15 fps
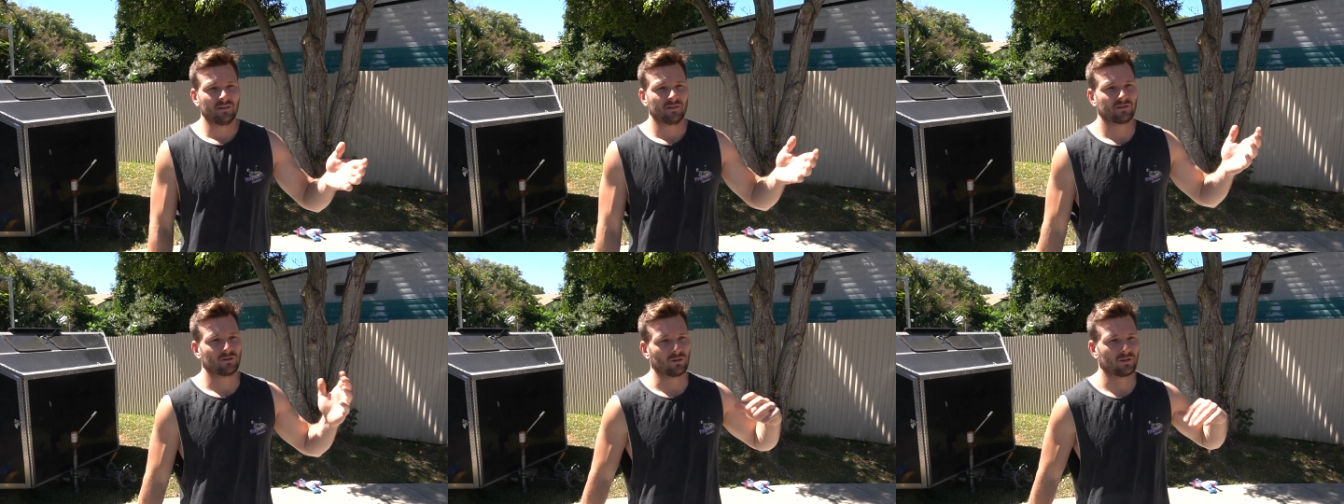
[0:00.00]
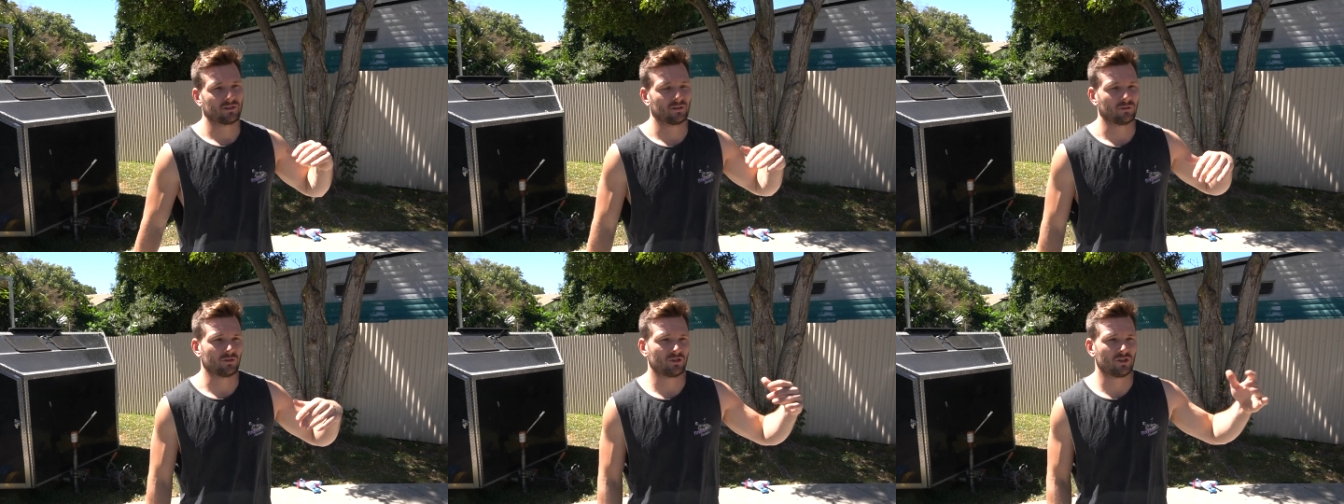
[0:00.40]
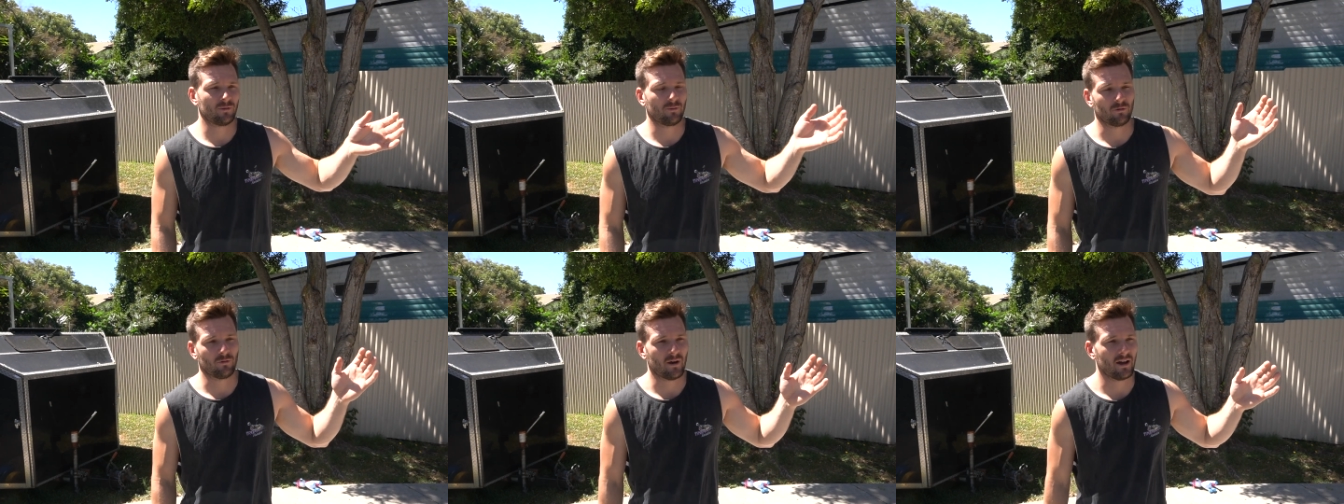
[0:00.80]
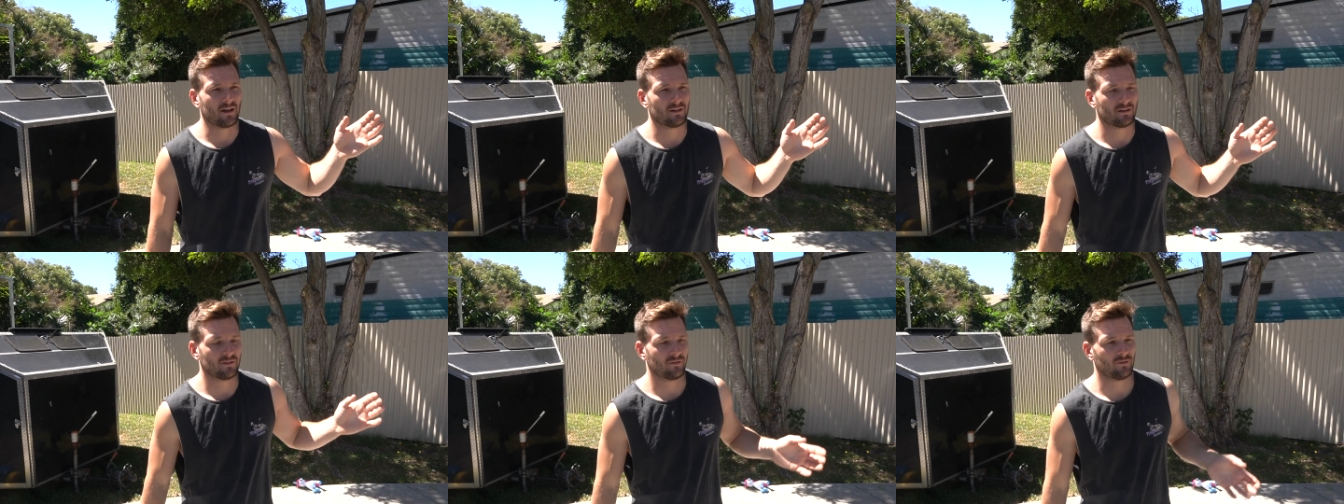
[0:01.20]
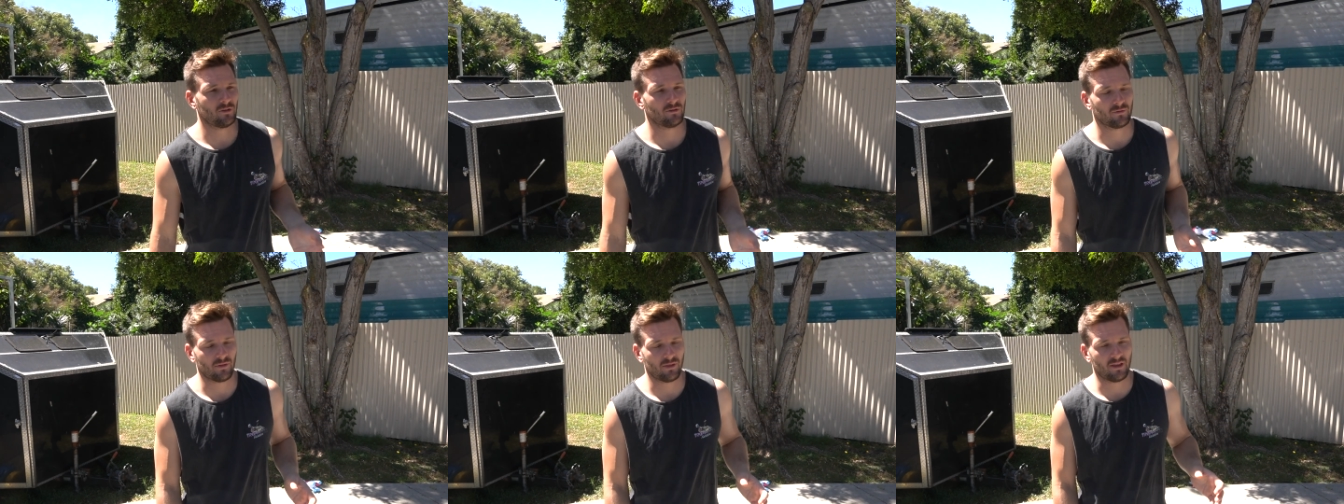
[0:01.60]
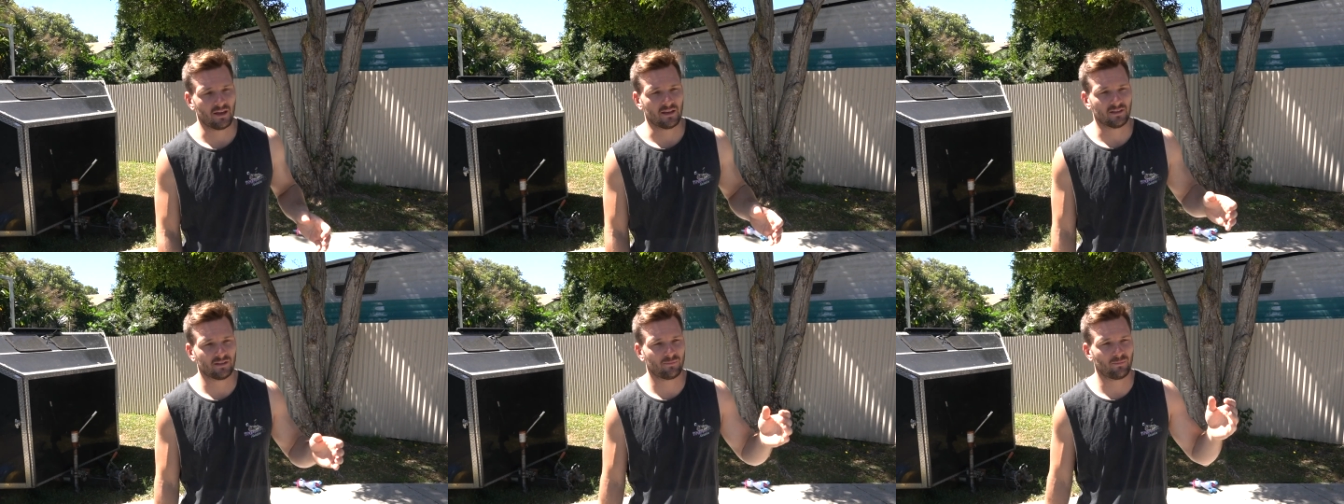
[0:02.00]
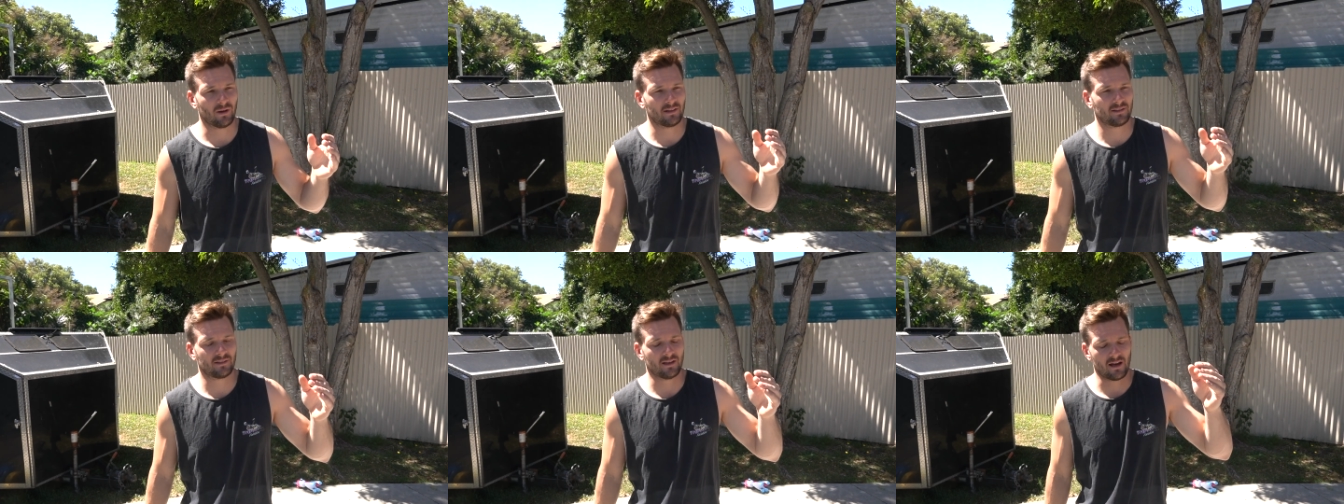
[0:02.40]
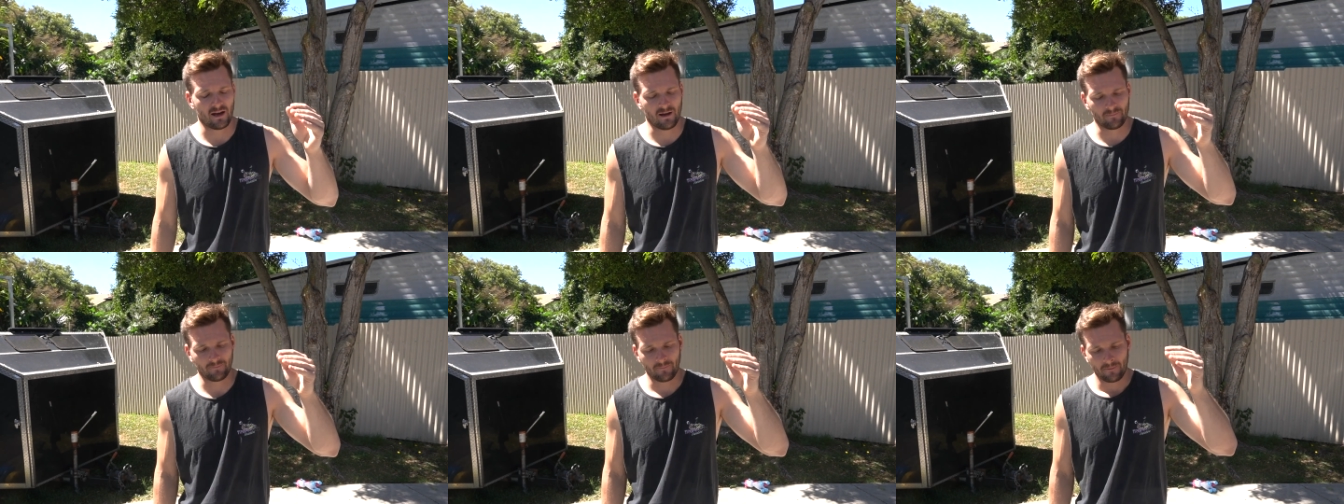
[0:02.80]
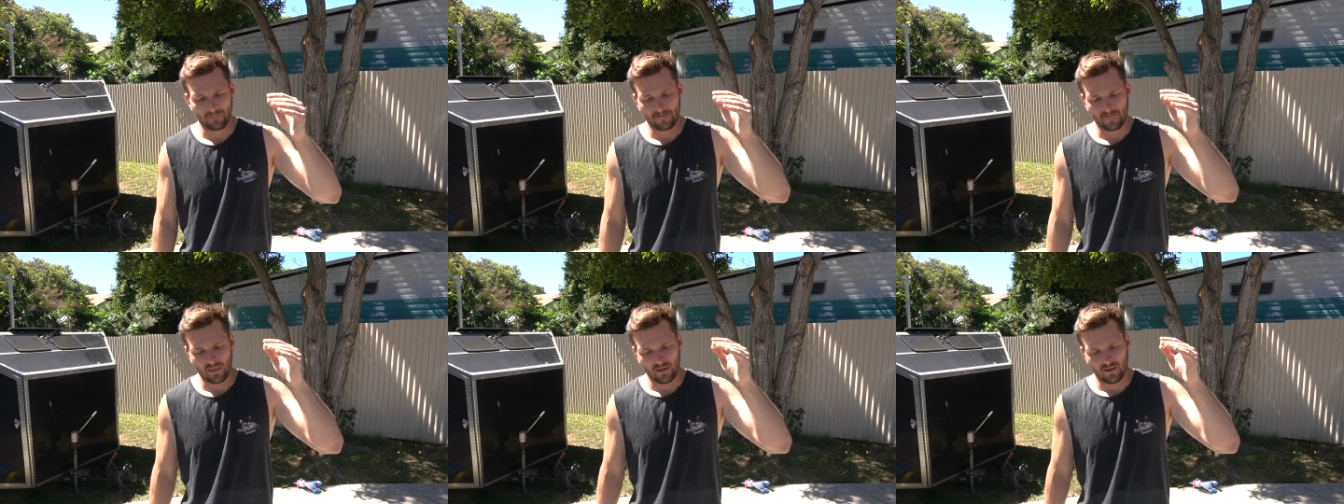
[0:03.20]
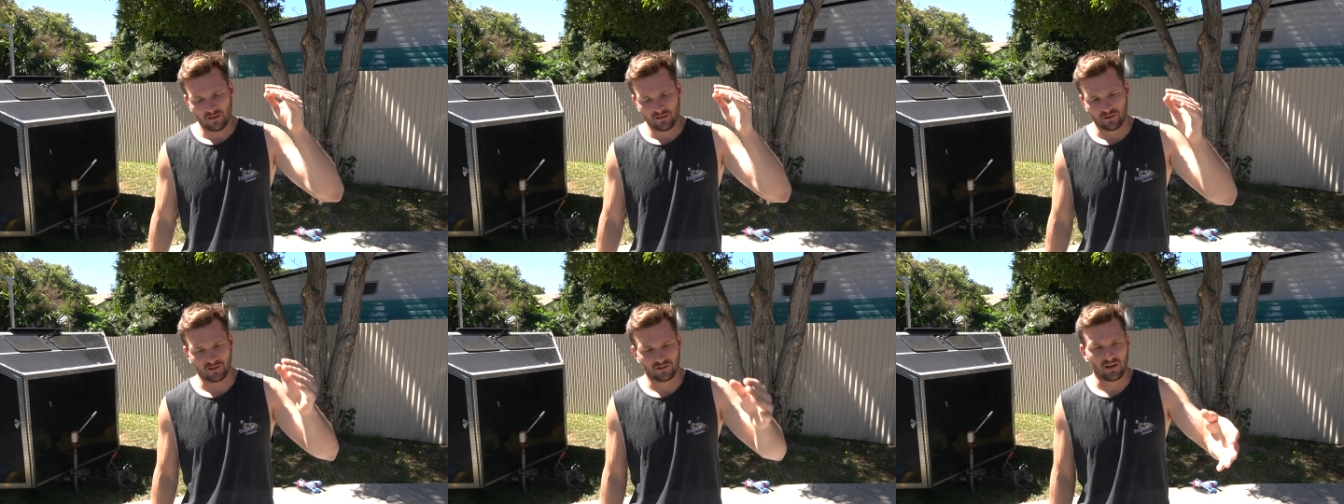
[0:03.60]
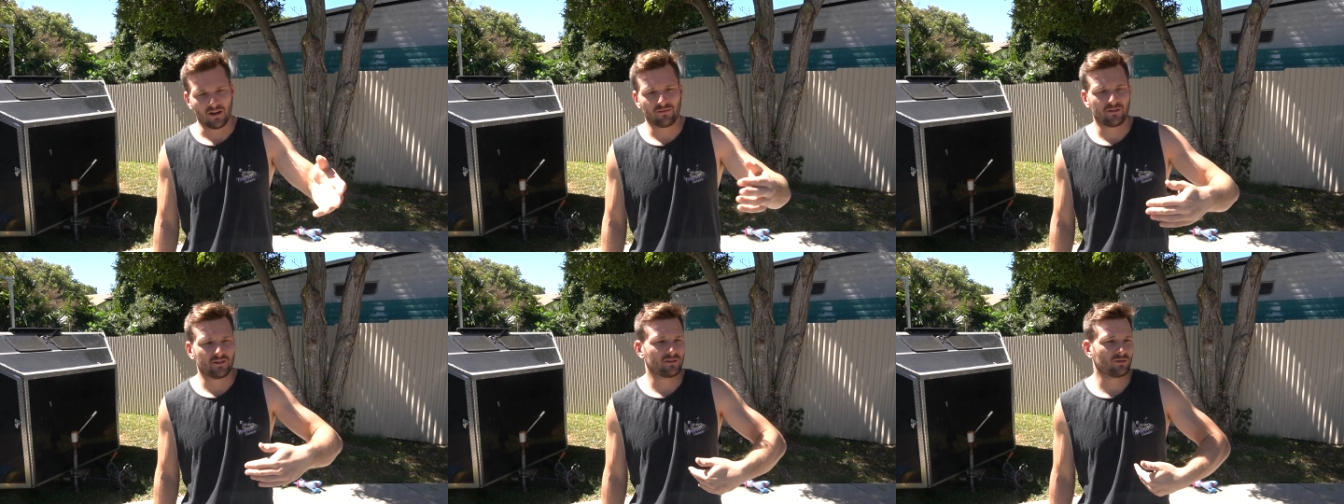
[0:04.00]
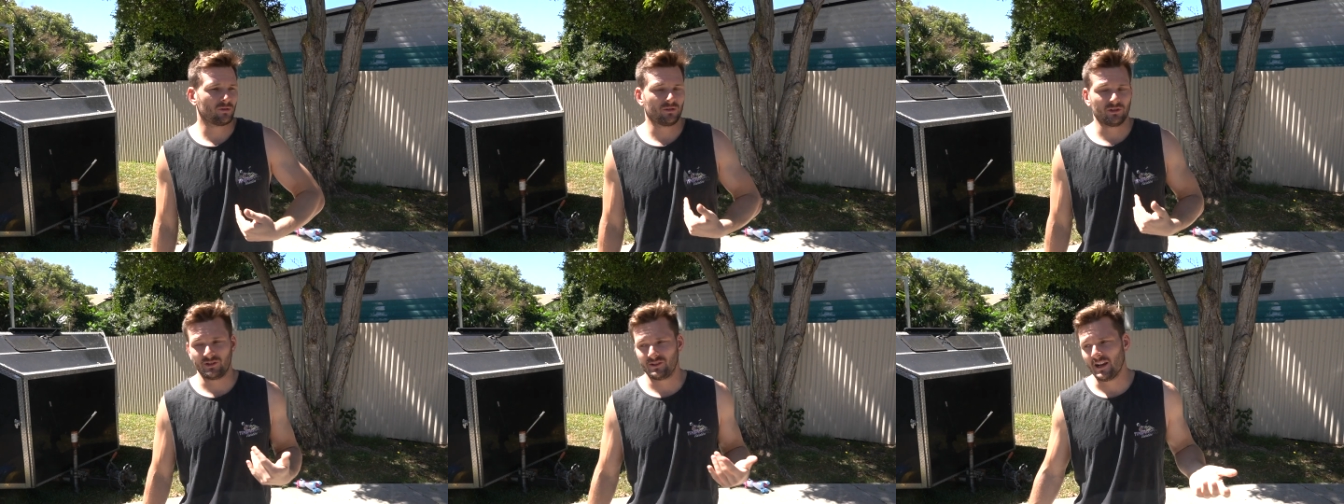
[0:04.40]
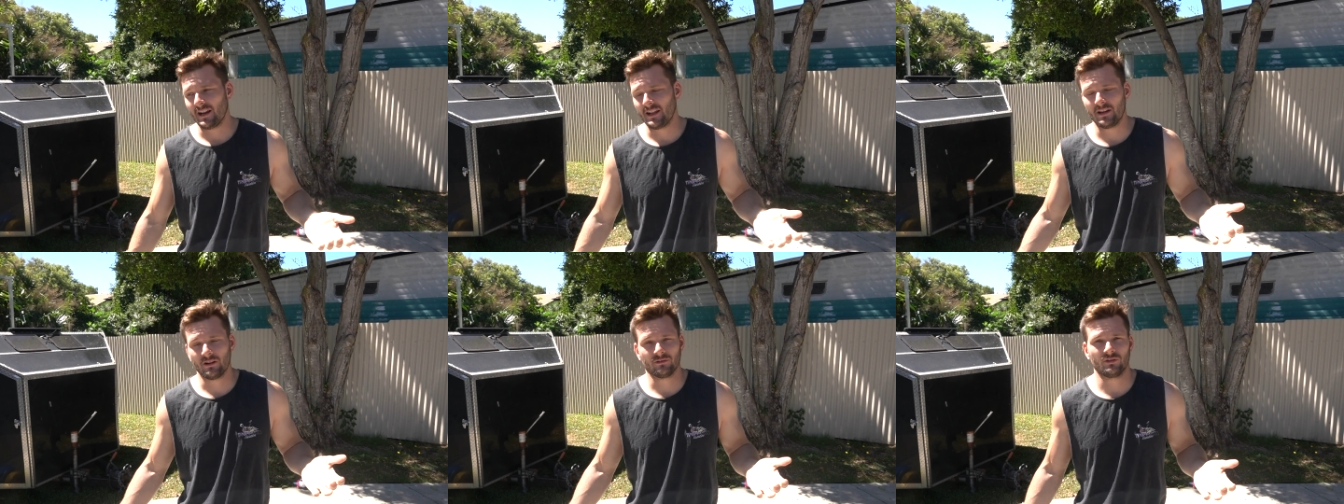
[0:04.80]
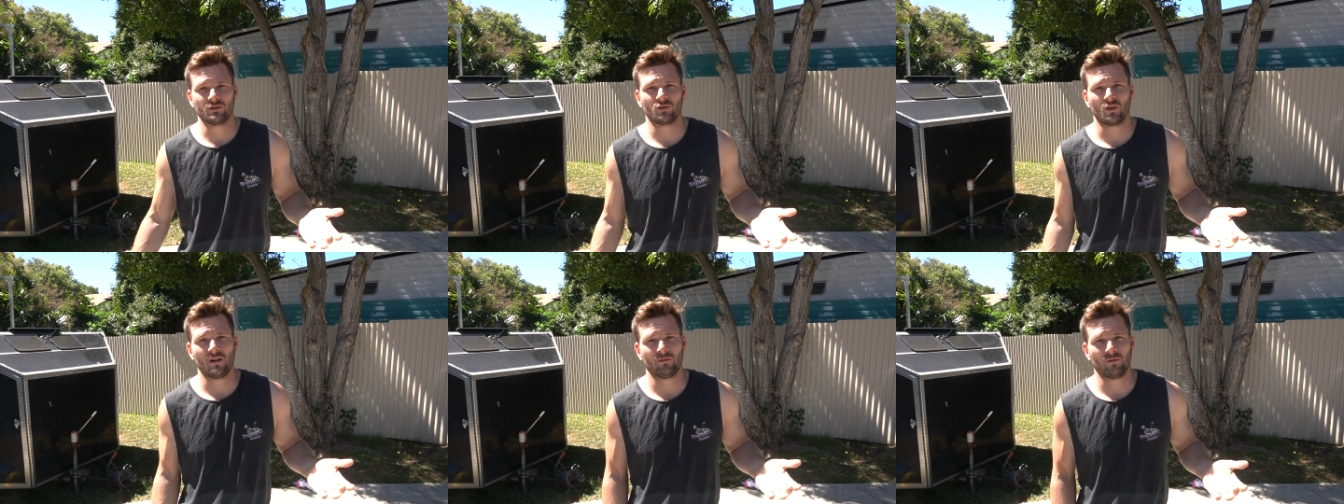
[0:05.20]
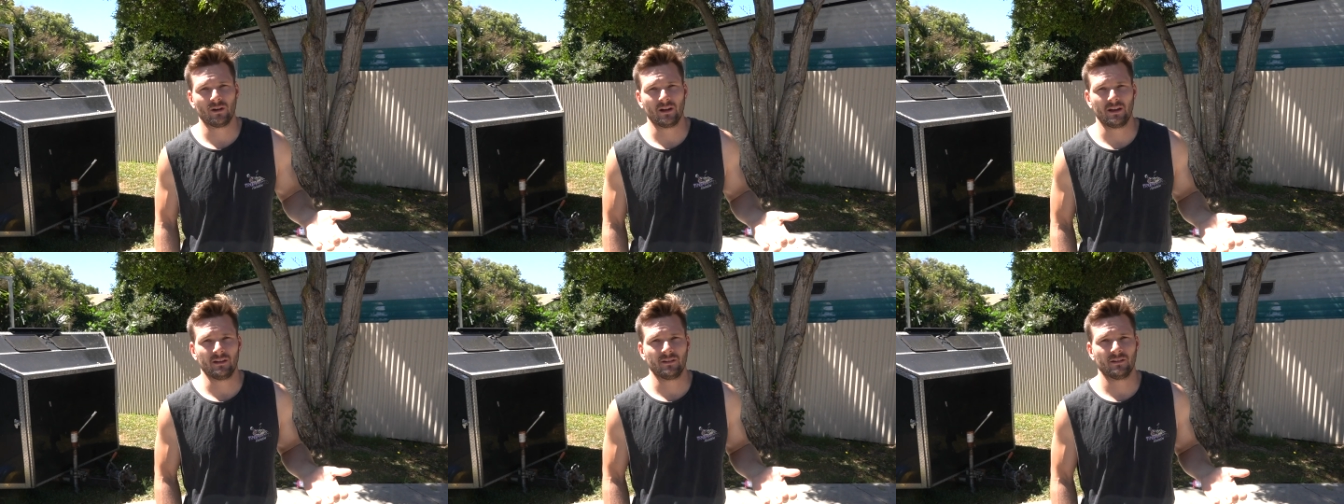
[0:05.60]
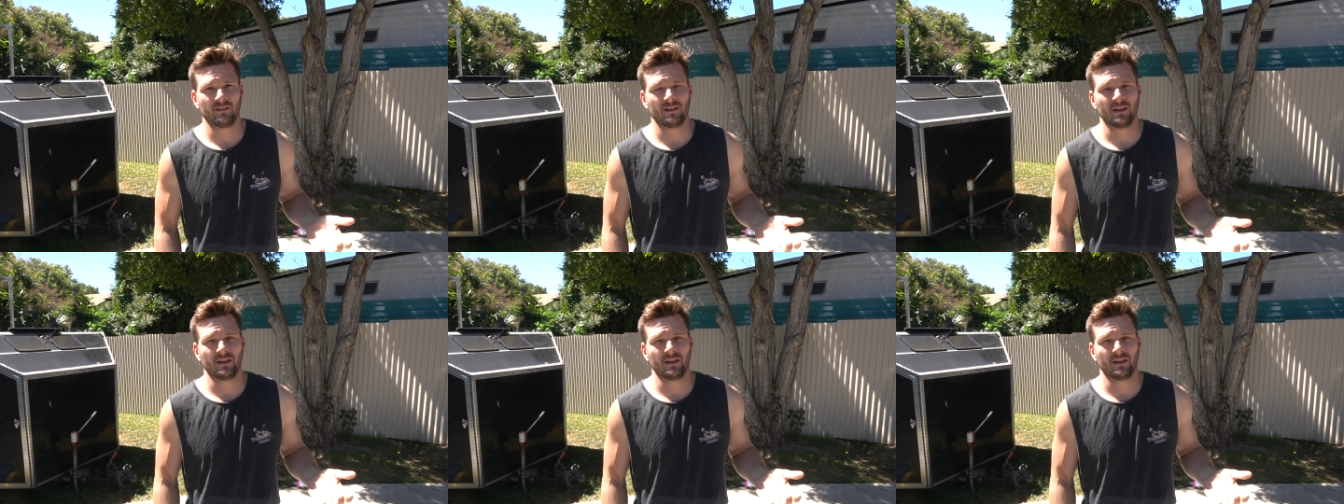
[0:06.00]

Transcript: Still, it's still just chipping away at a few different things, but um, the Discovery sort of just sat here on the driveway.